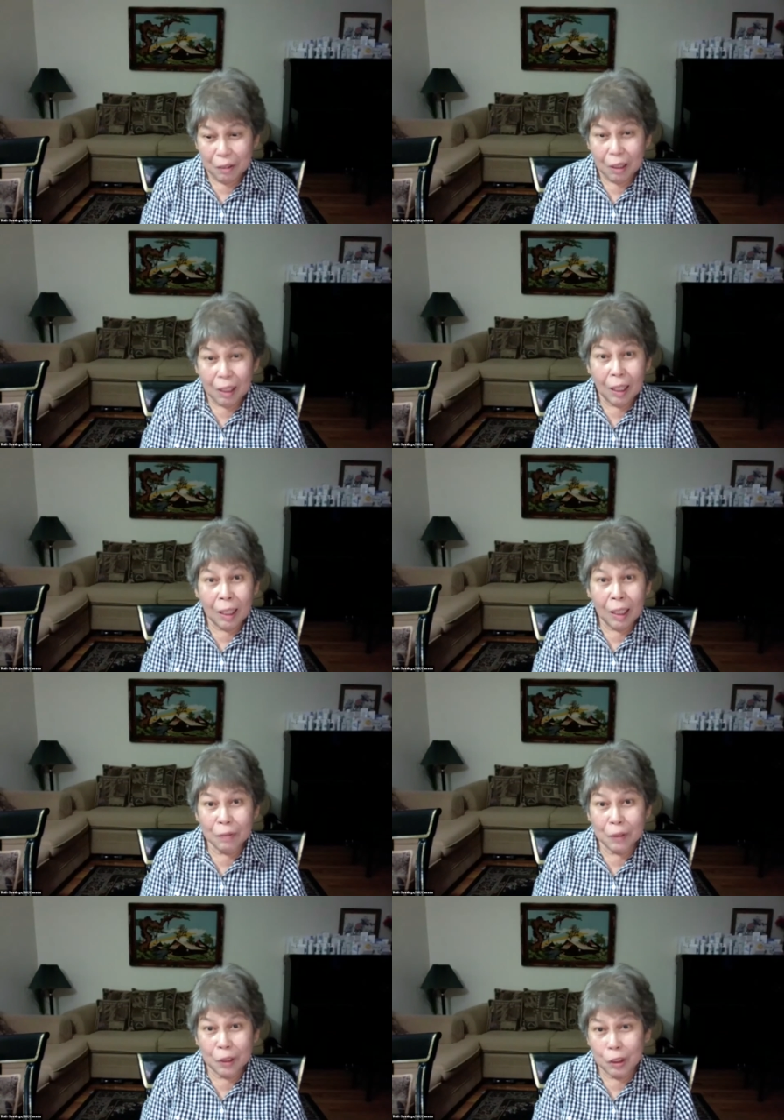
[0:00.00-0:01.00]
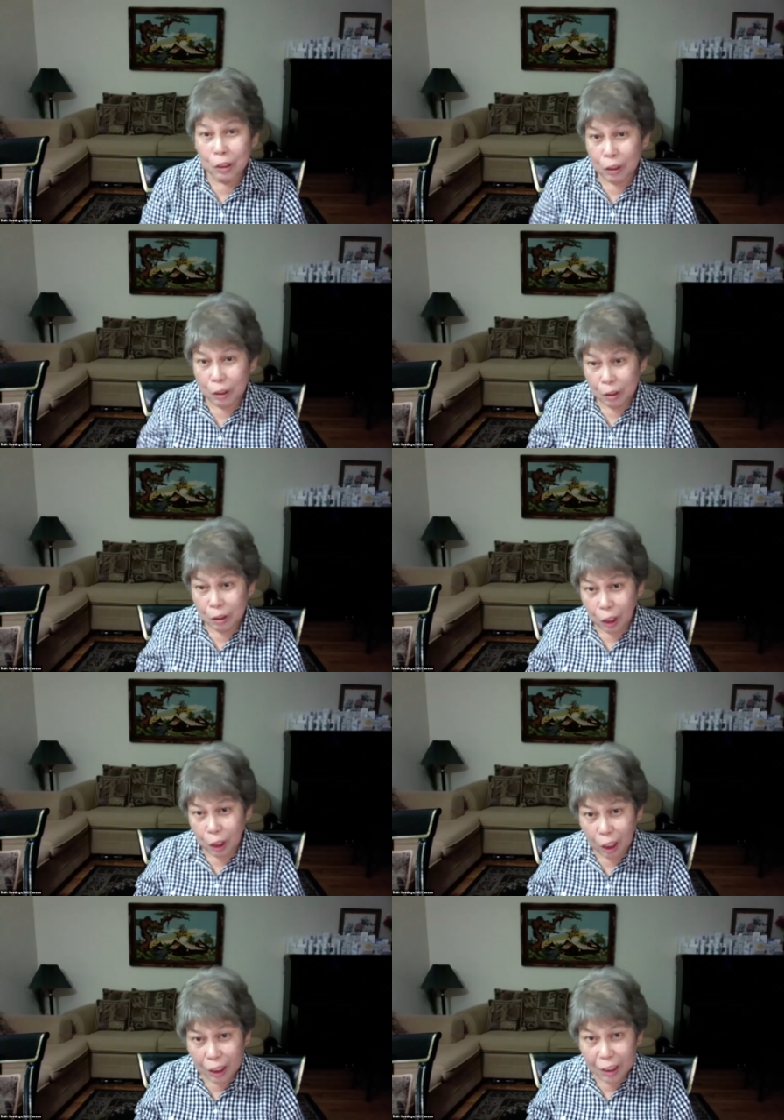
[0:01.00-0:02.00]
I have
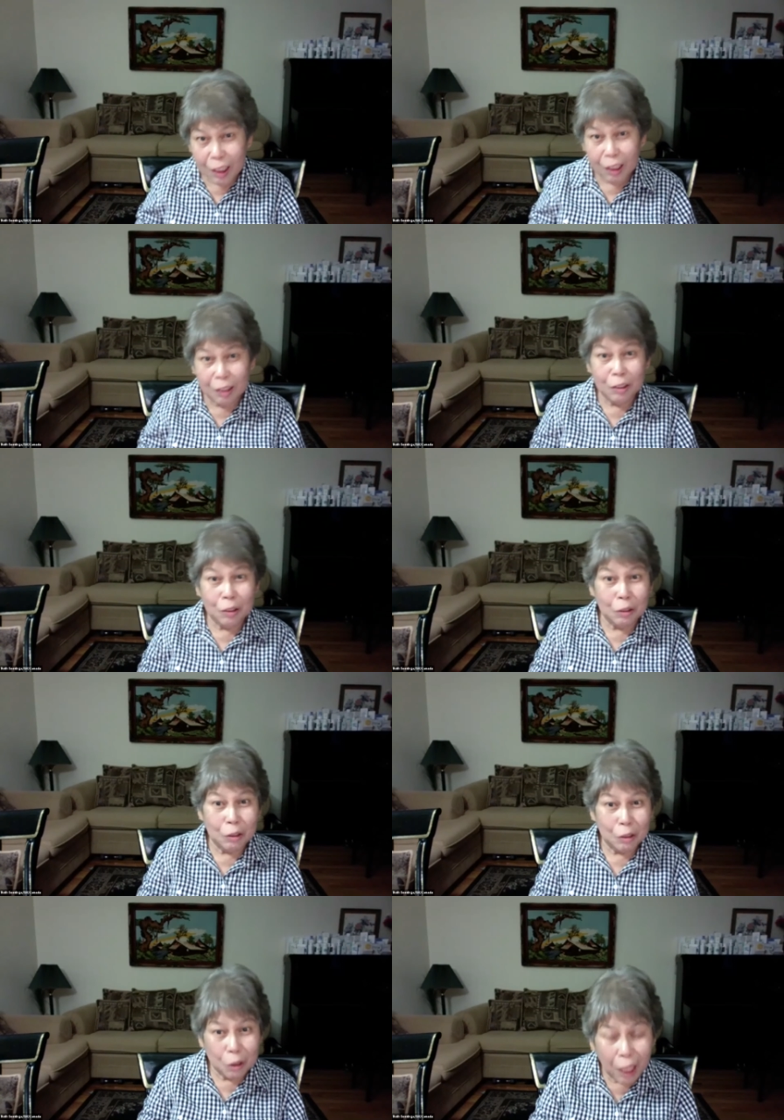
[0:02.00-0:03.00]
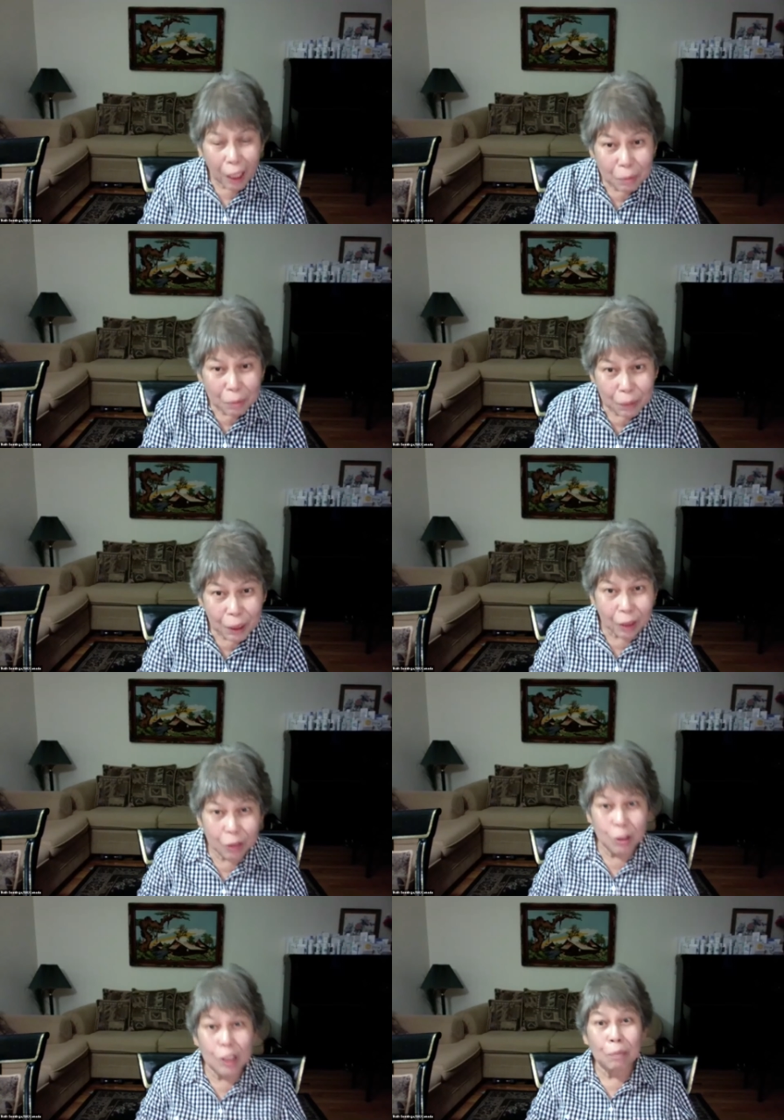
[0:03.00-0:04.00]
Jonathan to help me, to
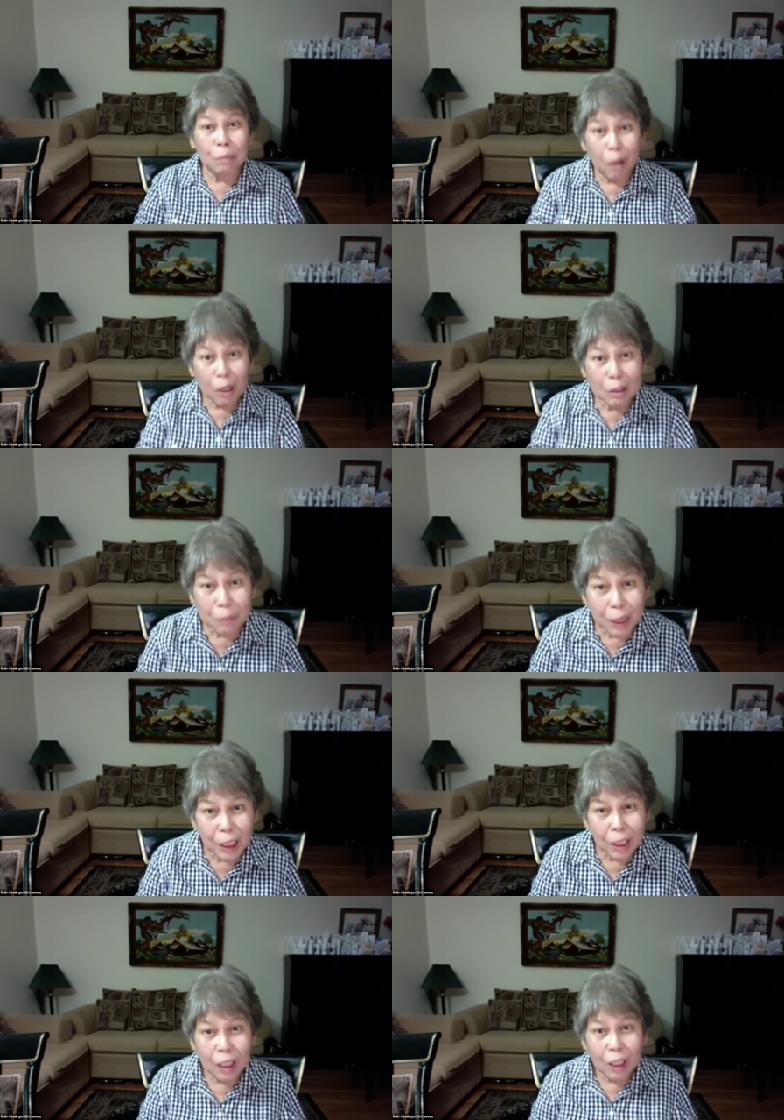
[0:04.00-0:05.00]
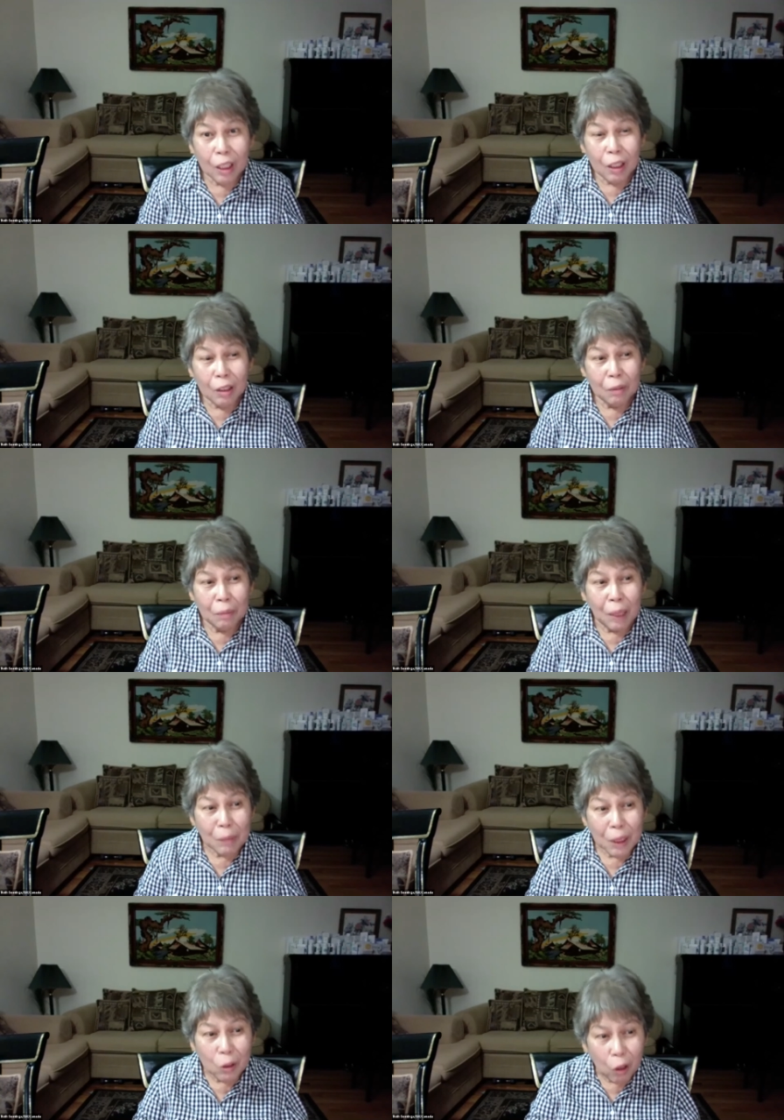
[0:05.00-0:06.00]
support me.
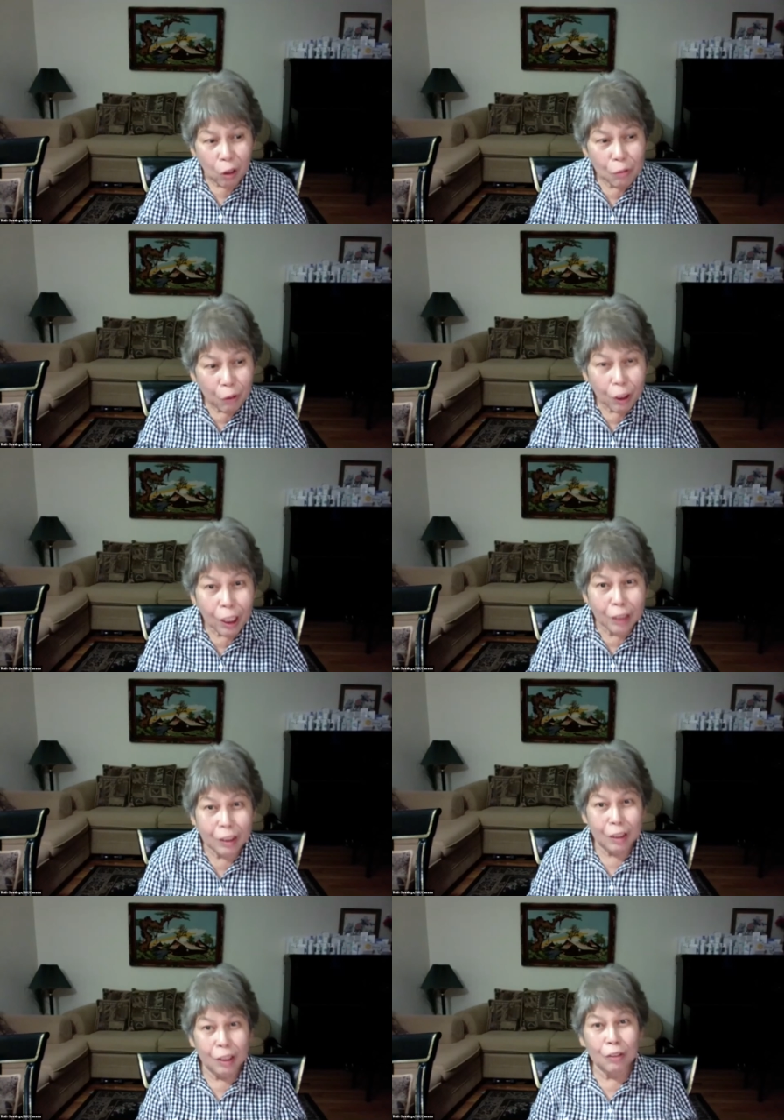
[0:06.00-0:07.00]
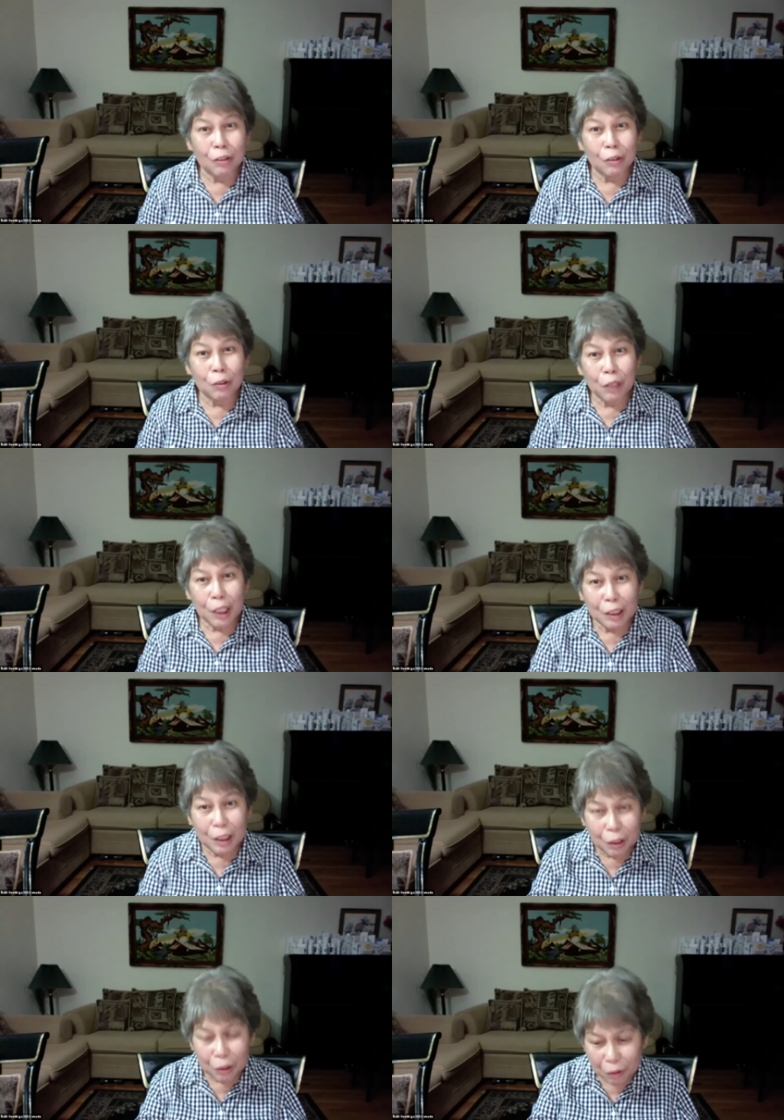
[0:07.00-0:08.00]
Mommy, go for it. You do it.
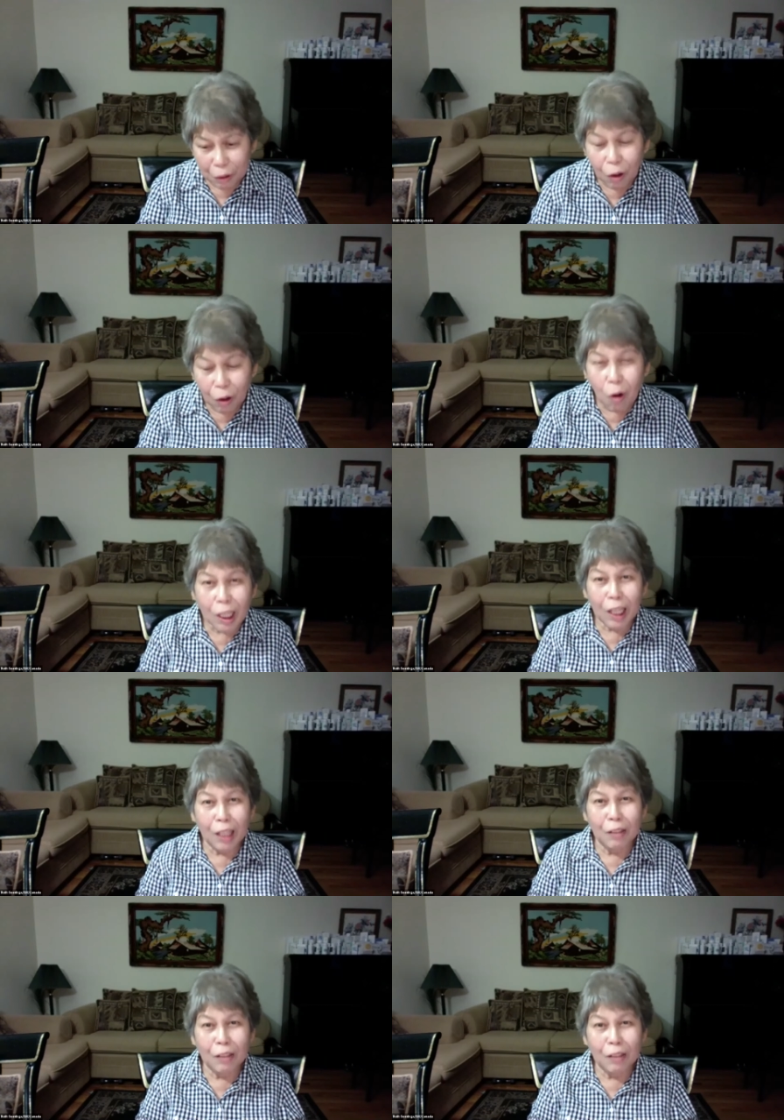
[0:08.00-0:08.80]
You okay.